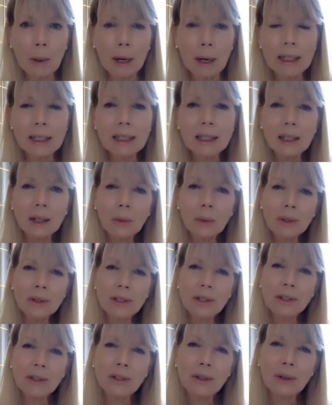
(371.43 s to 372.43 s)
but I still
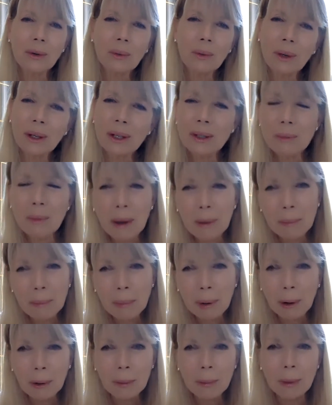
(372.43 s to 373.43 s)
wasn't sure, what is my
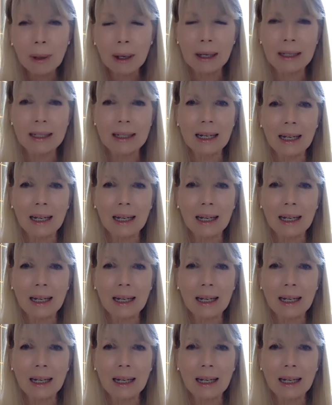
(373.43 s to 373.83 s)
purpose?